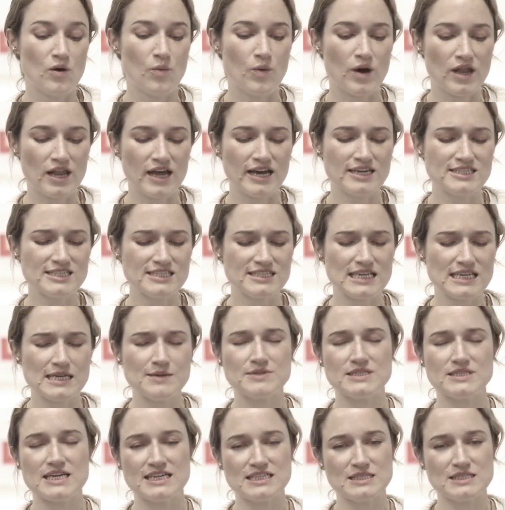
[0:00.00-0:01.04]
while I just
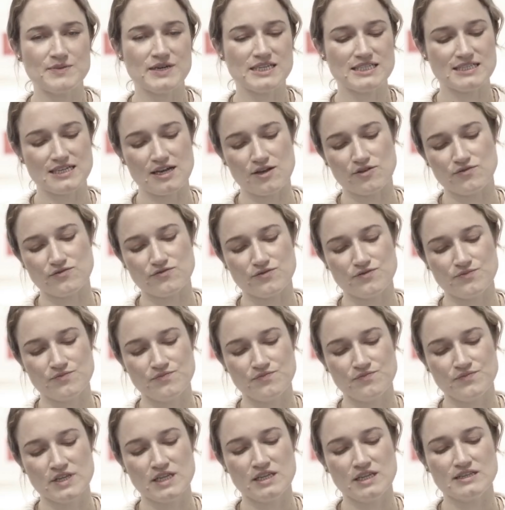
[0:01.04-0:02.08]
keep saying to myself
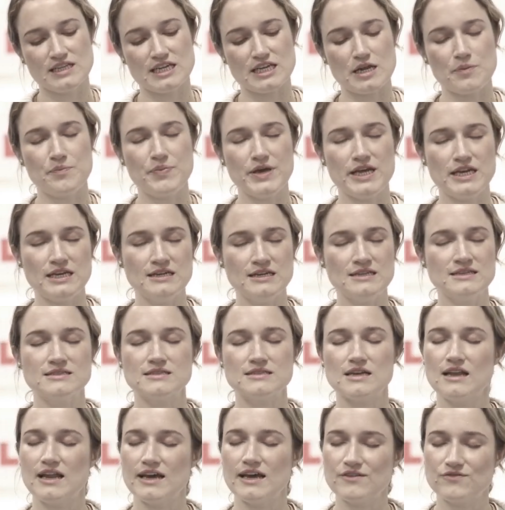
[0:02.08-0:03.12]
that
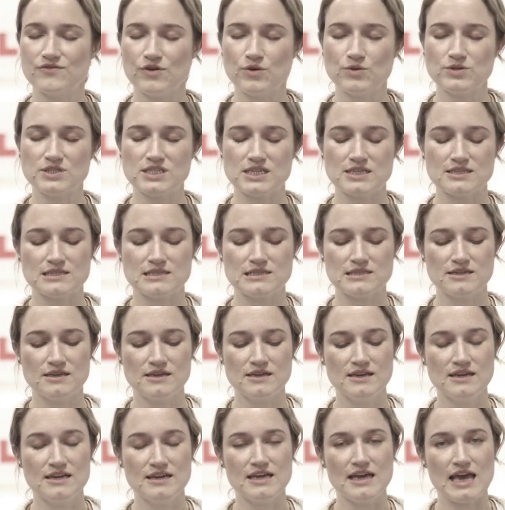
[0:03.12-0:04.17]
opinions are like Volta's,
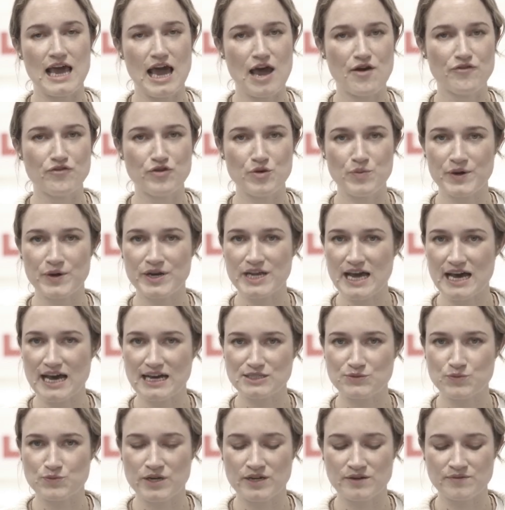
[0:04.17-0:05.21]
everybody
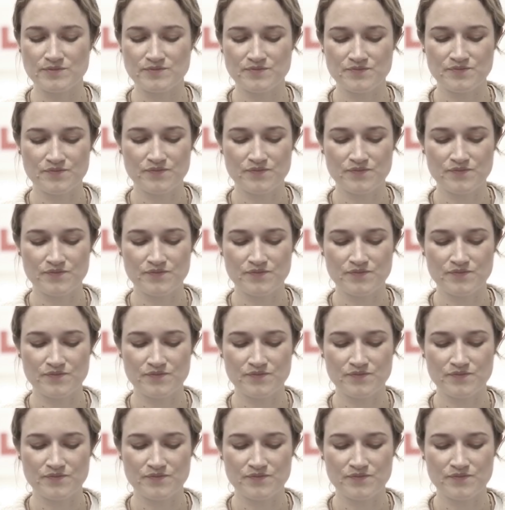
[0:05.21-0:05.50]
has one.